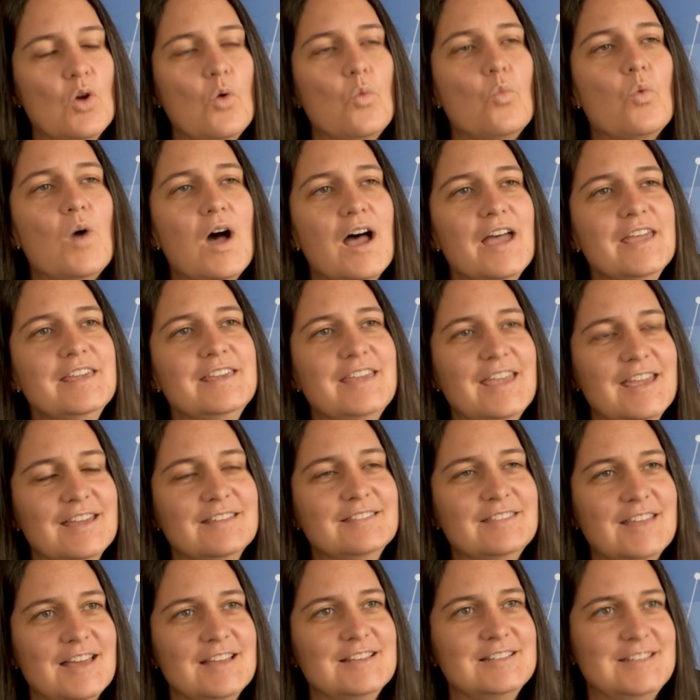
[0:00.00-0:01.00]
Why
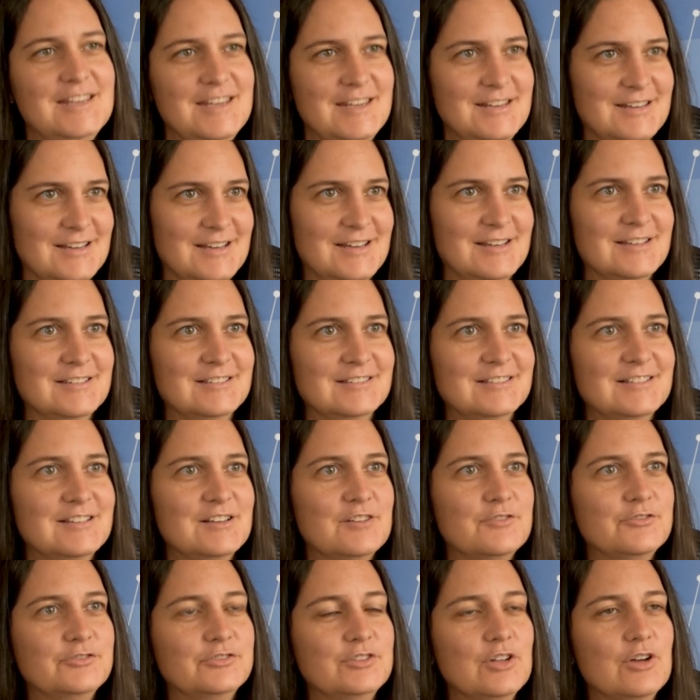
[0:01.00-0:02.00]
can't that data
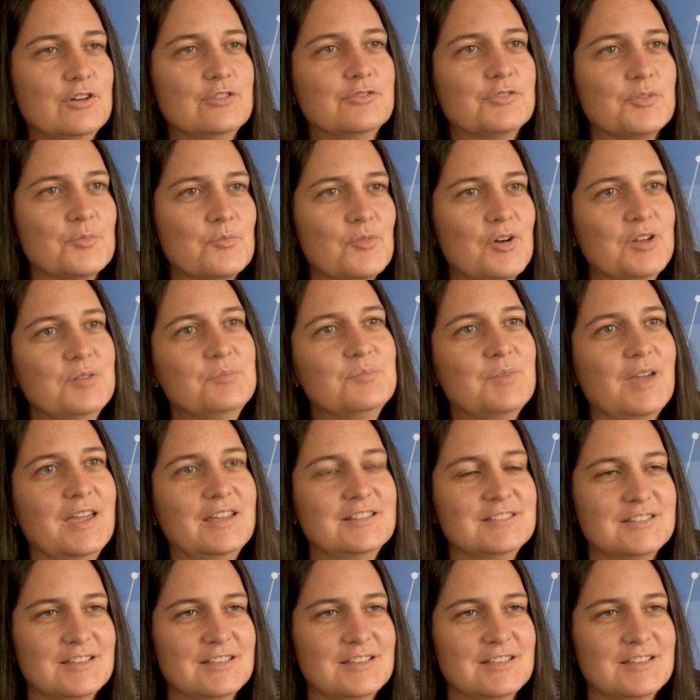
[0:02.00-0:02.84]
flow from one bank